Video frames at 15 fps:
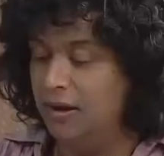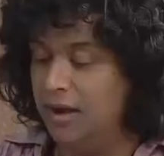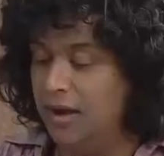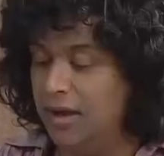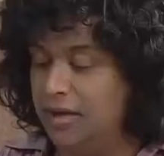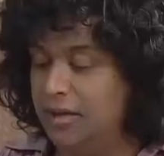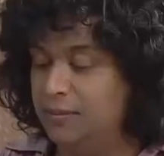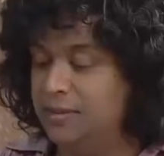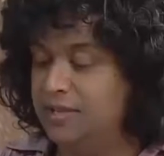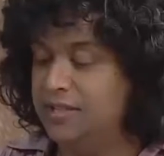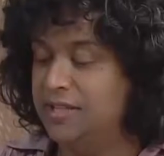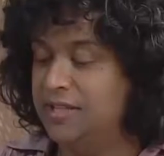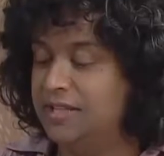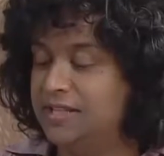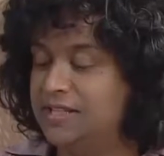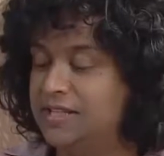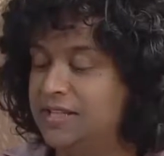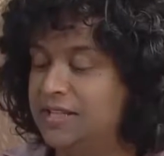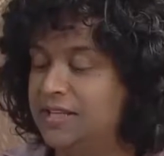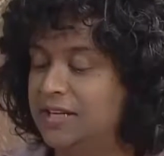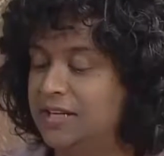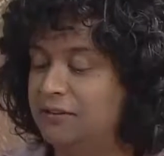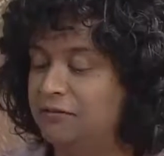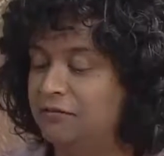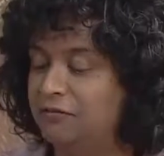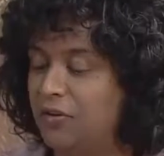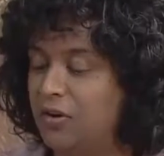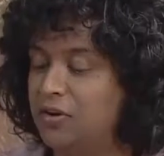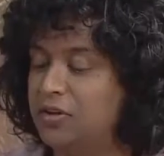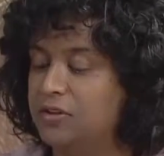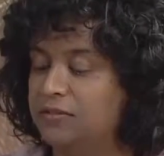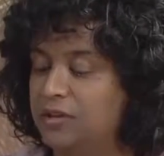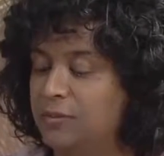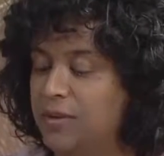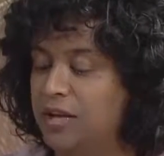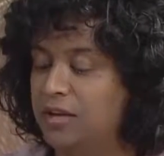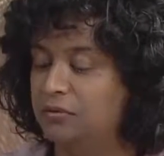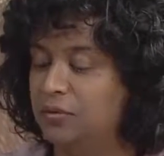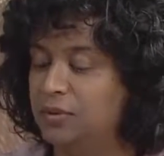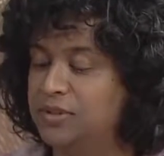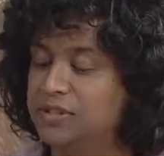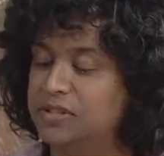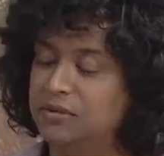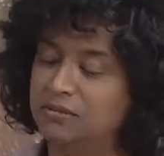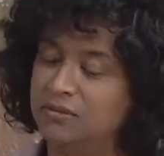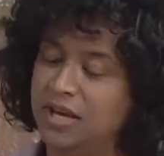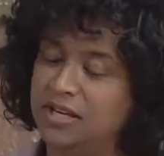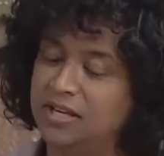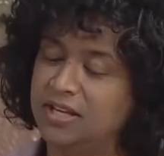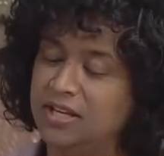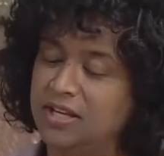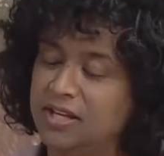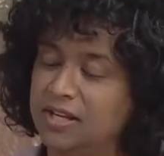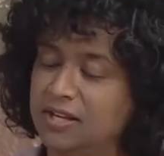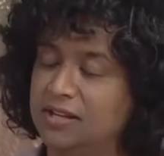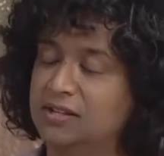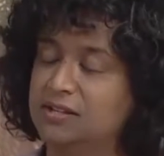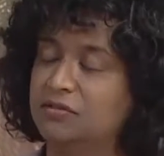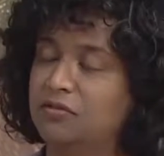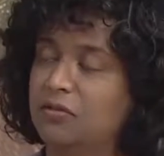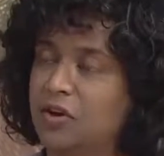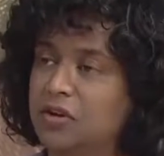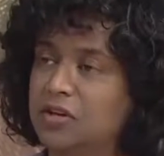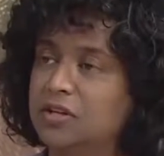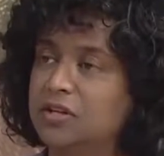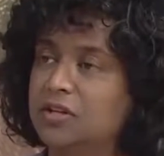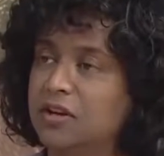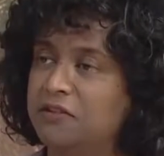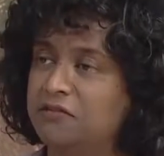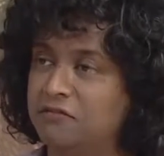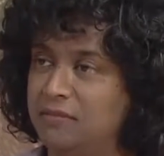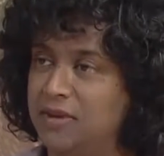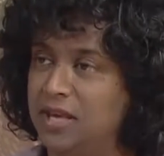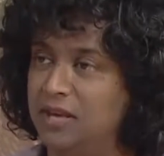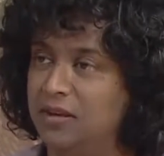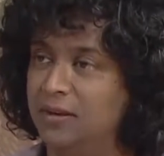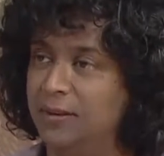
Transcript: I am indeed exceedingly fond of the man of wisdom, and he is fond of me.